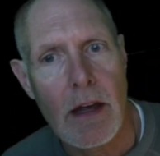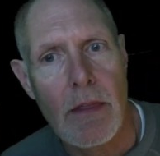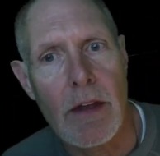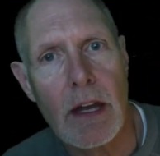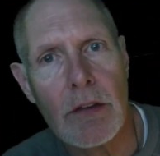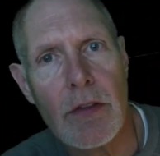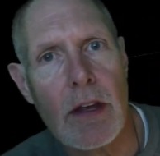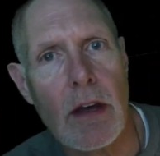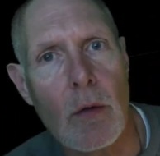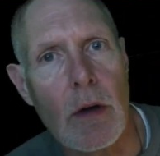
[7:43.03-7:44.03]
The next
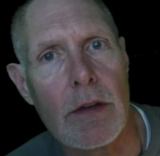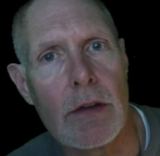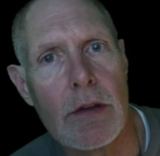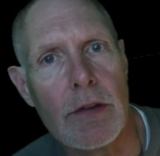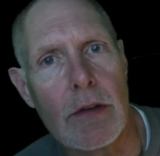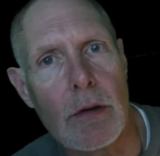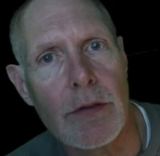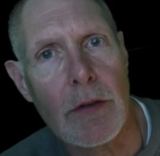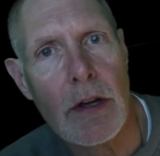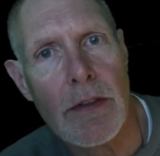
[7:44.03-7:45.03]
thing I want you to do
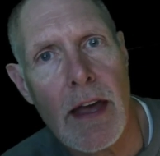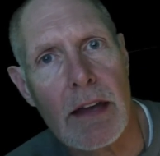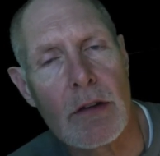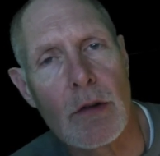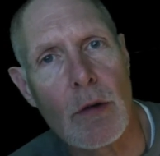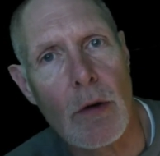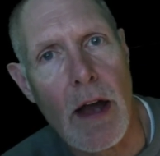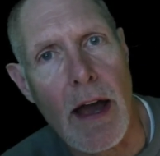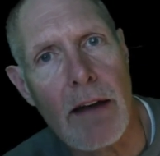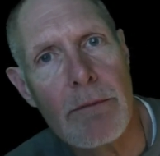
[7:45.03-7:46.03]
is look at that
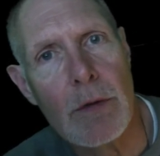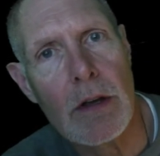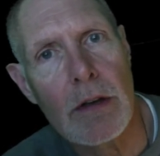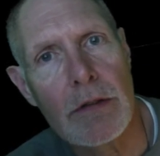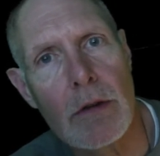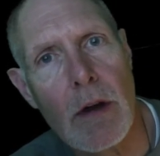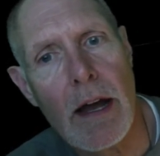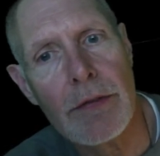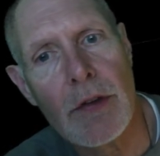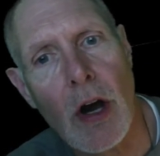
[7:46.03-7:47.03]
graph, because
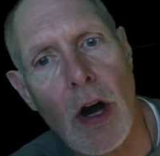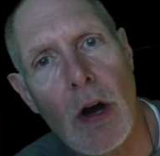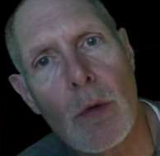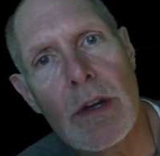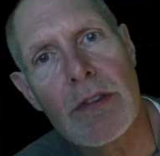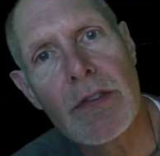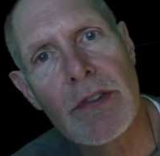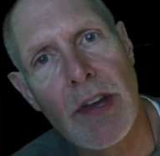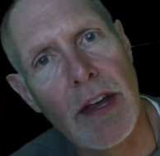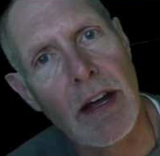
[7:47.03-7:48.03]
graphs always
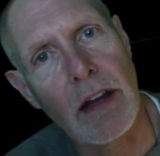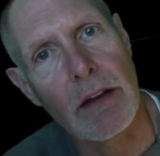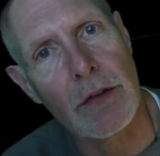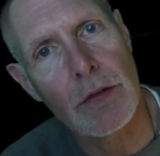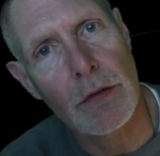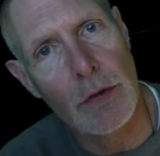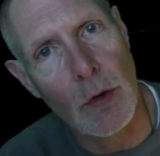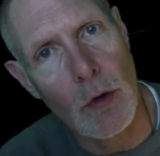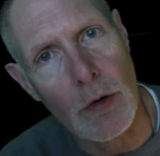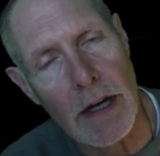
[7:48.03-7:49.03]
tell a
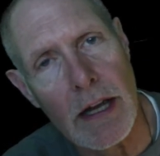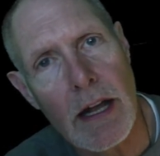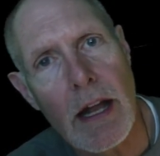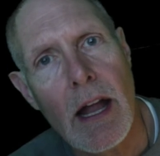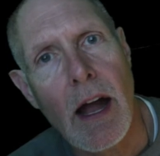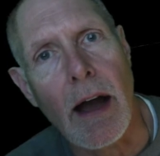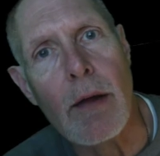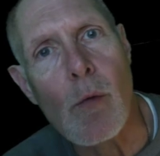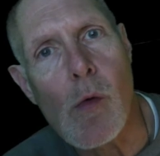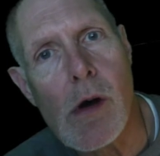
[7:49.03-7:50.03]
story. I
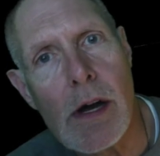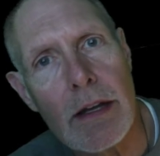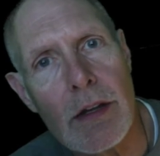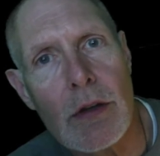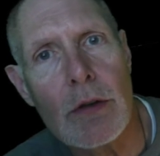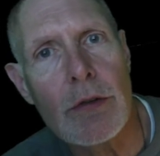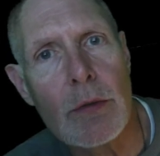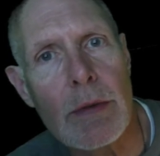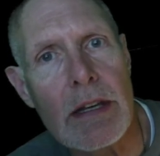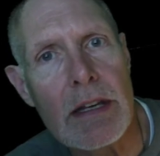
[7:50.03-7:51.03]
want you to
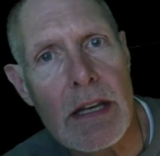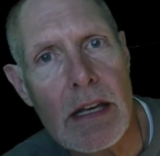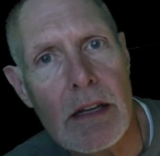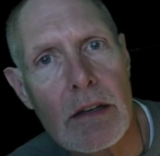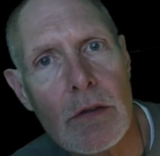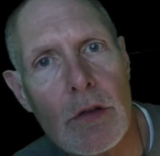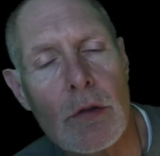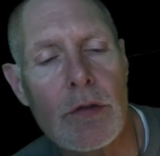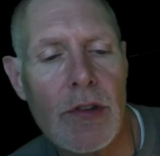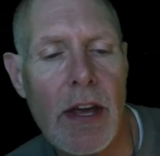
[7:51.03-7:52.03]
begin
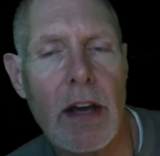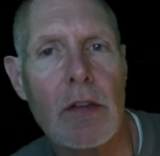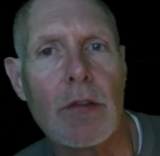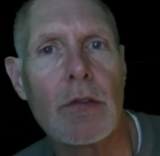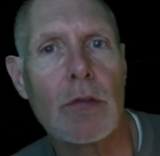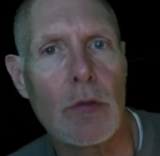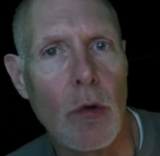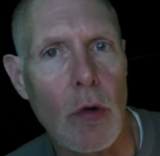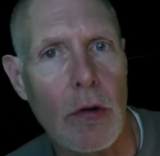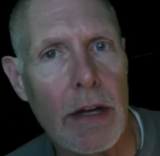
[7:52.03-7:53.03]
to tell a
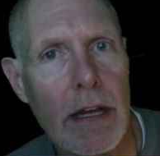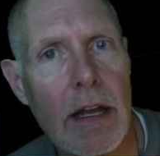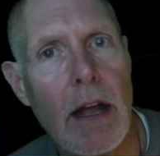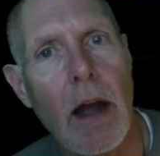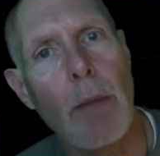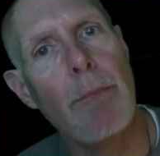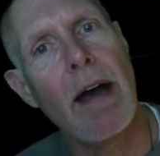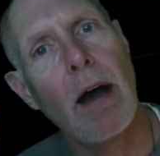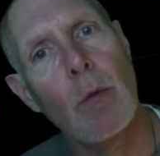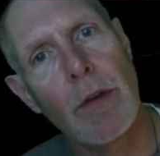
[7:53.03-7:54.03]
story
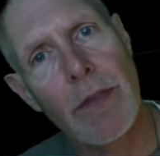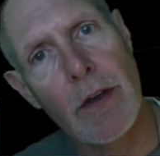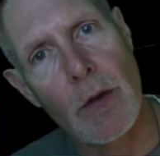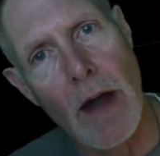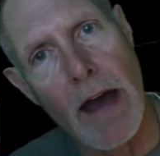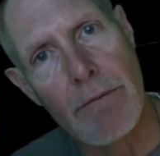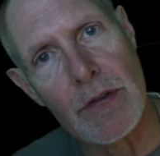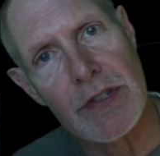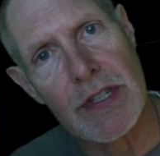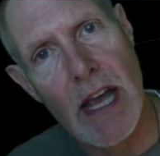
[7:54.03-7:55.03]
about what the graph
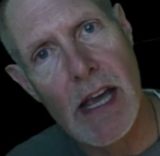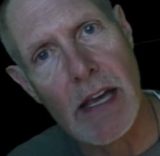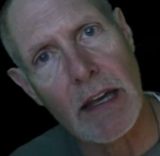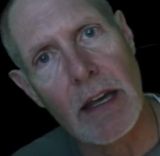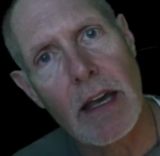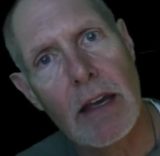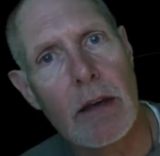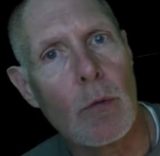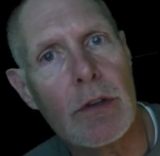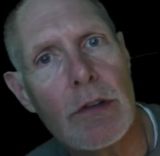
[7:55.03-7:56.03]
is saying.
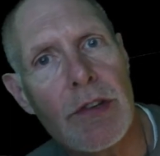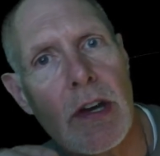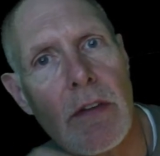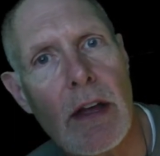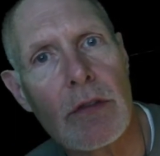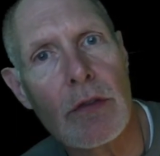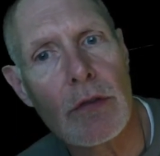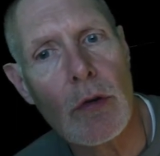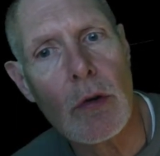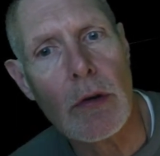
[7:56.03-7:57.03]
And when you tell that
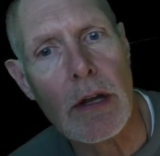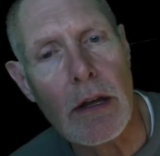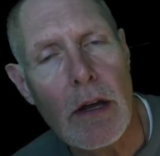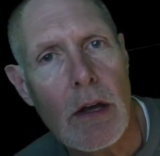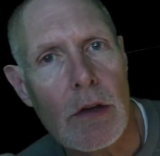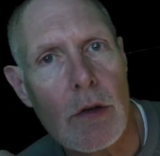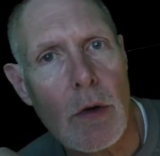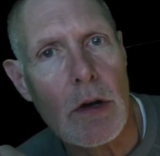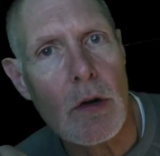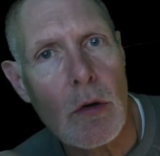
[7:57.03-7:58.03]
story, you
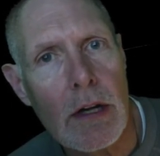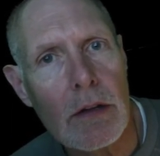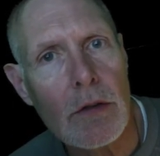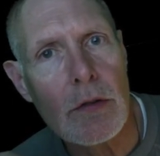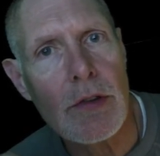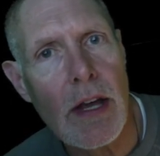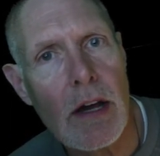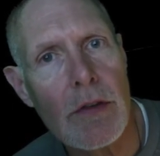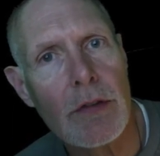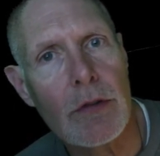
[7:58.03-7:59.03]
are going to
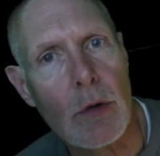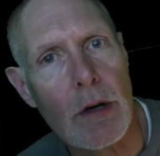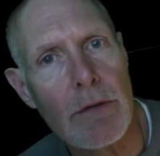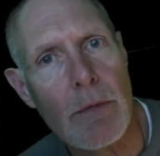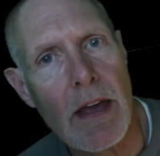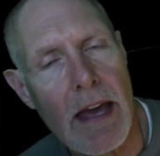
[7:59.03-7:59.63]
tell the story from the